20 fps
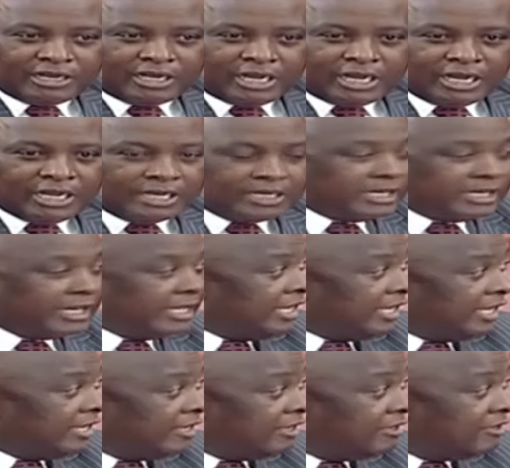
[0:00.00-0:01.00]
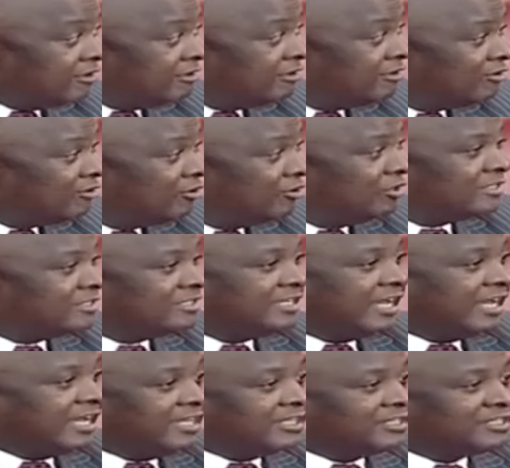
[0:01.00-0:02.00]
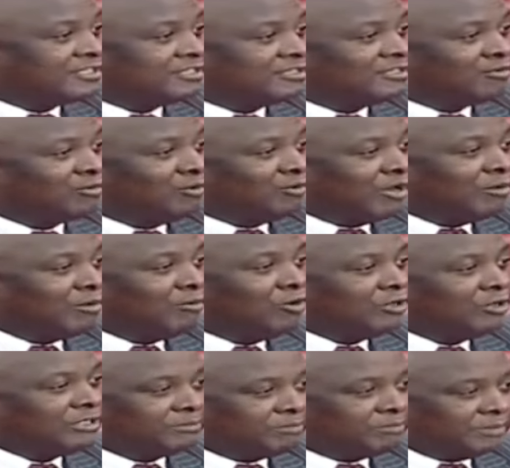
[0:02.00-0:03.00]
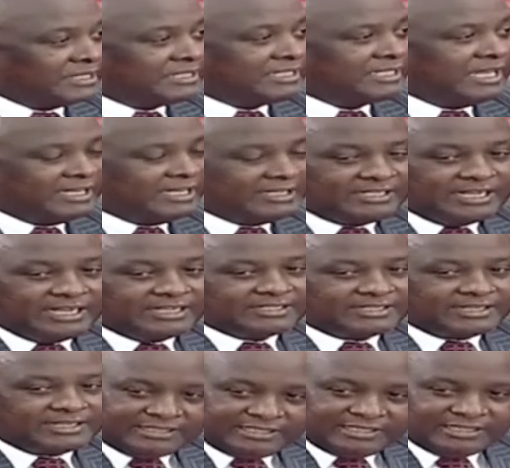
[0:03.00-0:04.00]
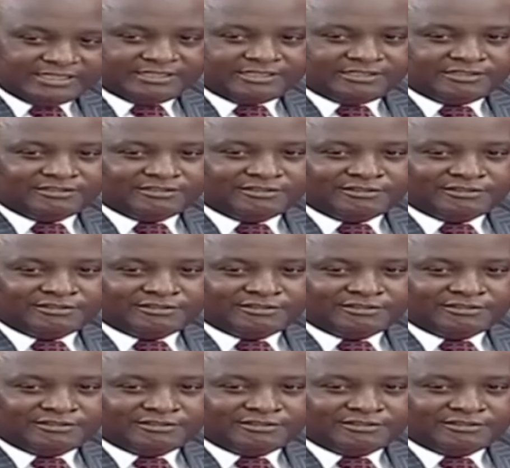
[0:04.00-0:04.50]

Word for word: And uh, those days when multi-party had just started,